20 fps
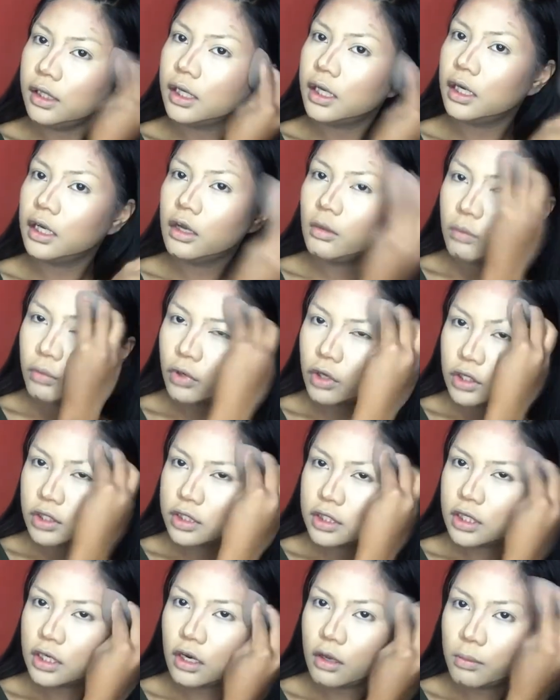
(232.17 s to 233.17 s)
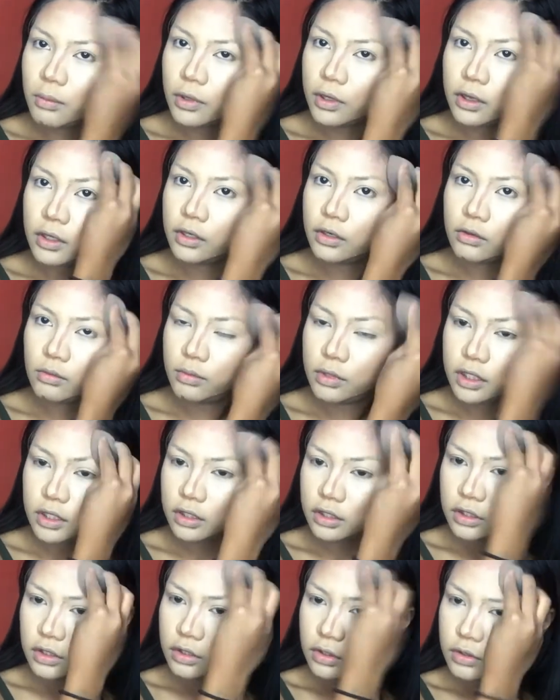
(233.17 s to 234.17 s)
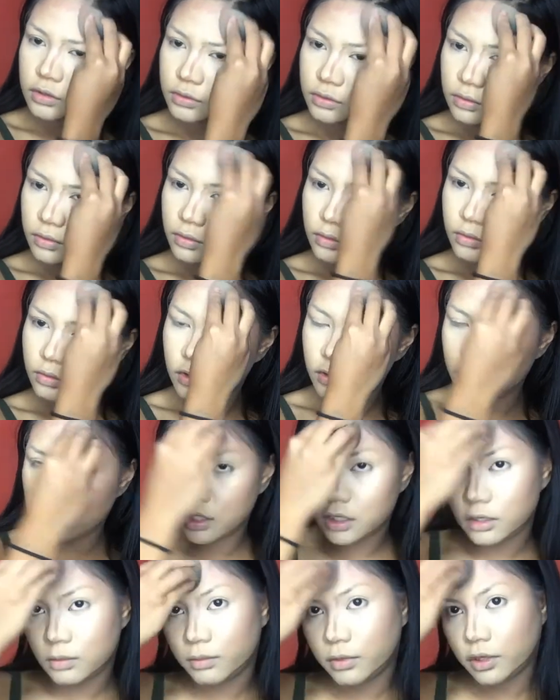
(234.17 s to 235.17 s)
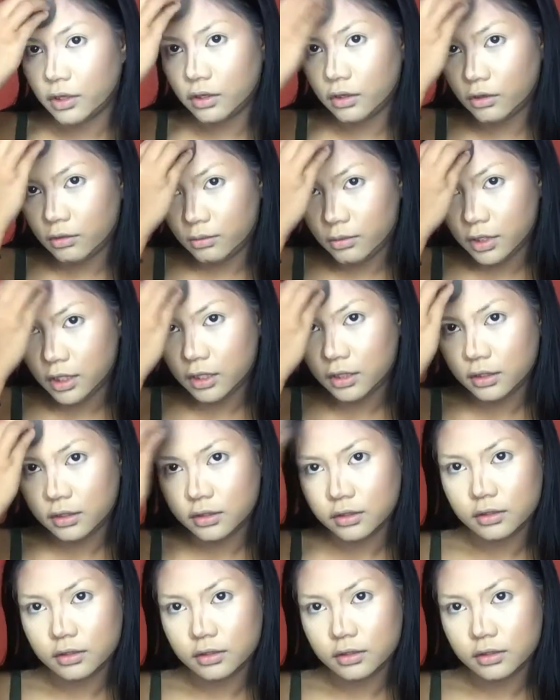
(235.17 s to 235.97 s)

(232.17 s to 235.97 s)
kind of bronzed it up a little bit too, warm it up a little bit.